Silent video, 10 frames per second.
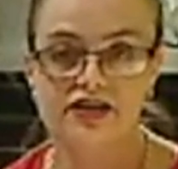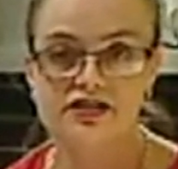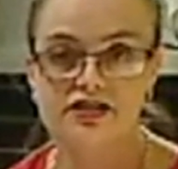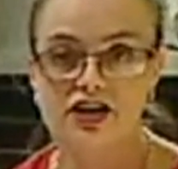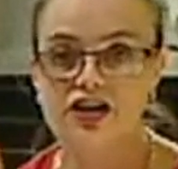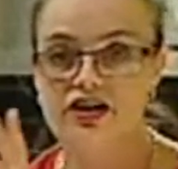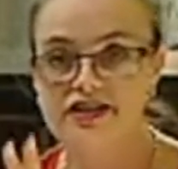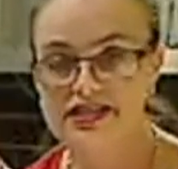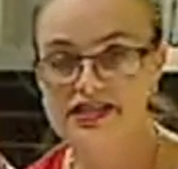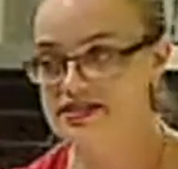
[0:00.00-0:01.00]
So
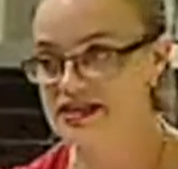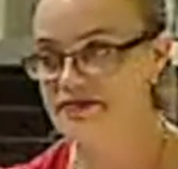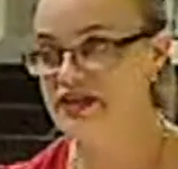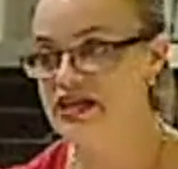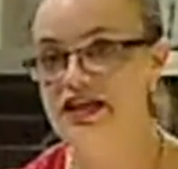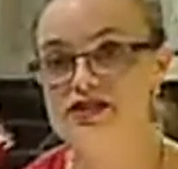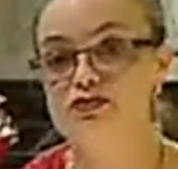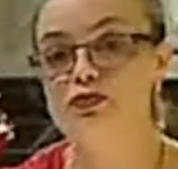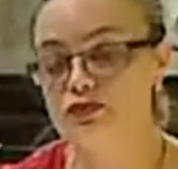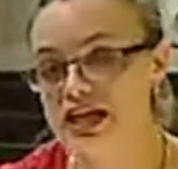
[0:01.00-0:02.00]
this is something that's
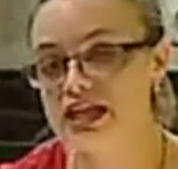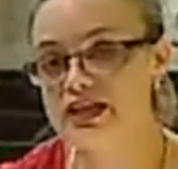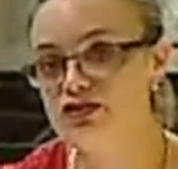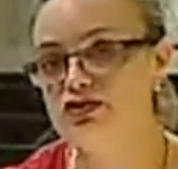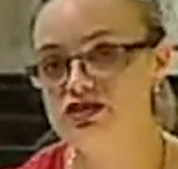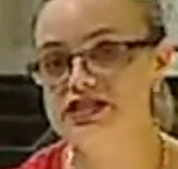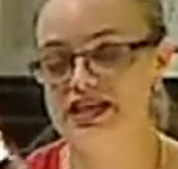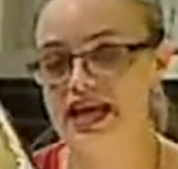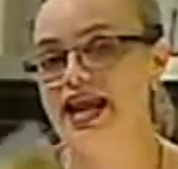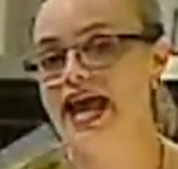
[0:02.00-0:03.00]
really good to
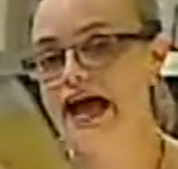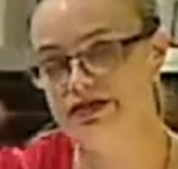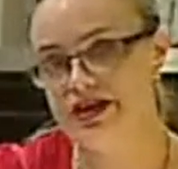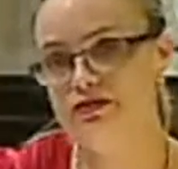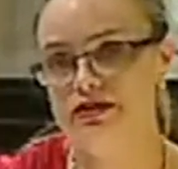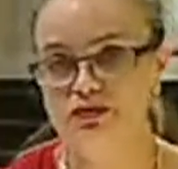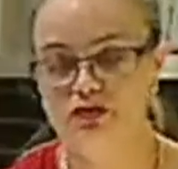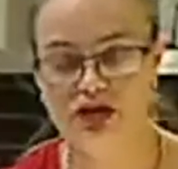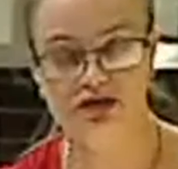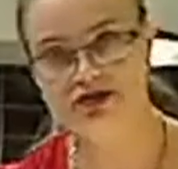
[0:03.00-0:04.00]
get out there in the
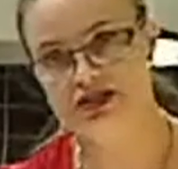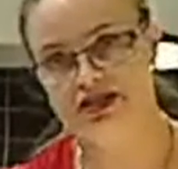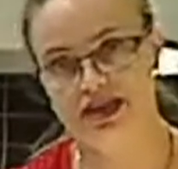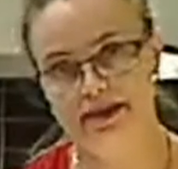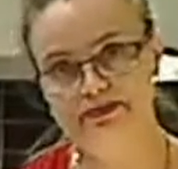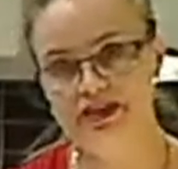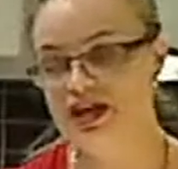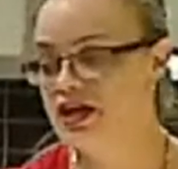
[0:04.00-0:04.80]
world to them,